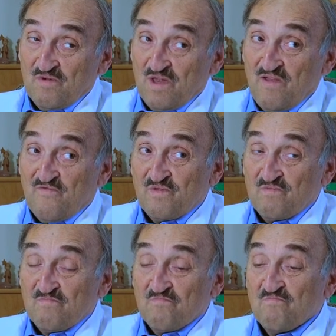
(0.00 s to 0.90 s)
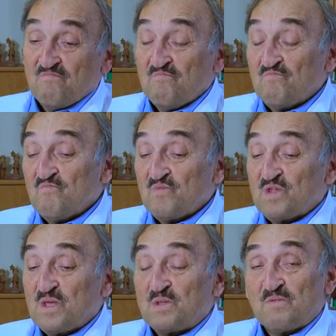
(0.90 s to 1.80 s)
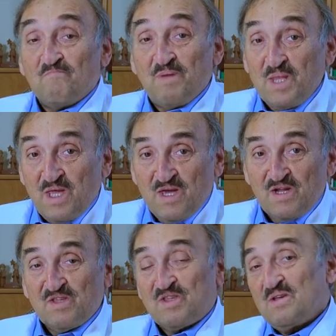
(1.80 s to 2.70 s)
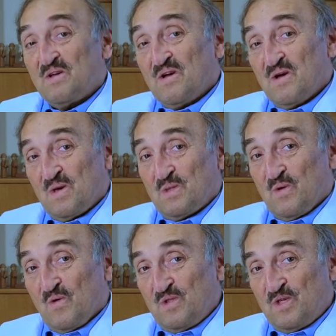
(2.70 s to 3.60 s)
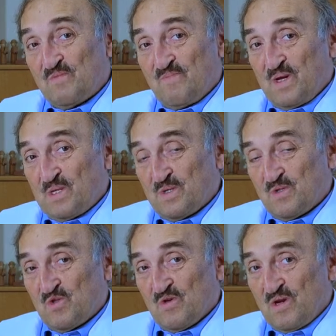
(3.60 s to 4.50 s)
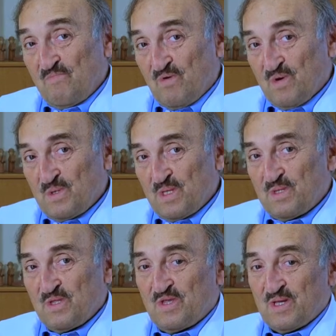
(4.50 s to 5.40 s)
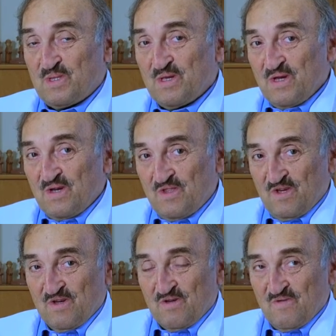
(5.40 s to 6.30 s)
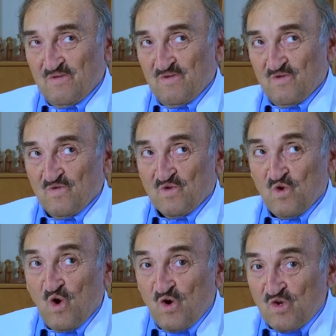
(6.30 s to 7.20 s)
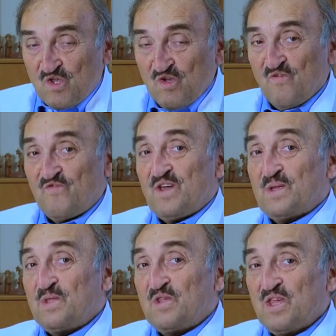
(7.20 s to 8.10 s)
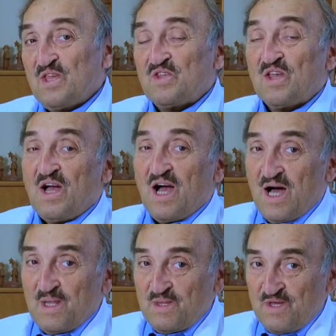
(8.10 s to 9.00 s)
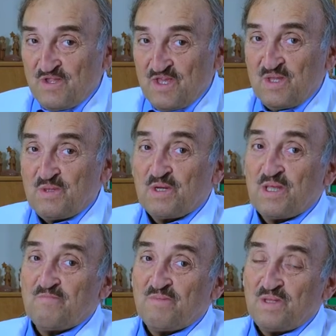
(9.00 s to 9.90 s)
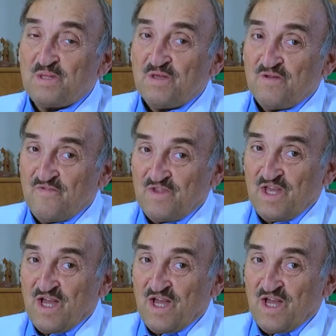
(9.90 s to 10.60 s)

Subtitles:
even since many years, and all these patients reported that the course of their disease under the treatment with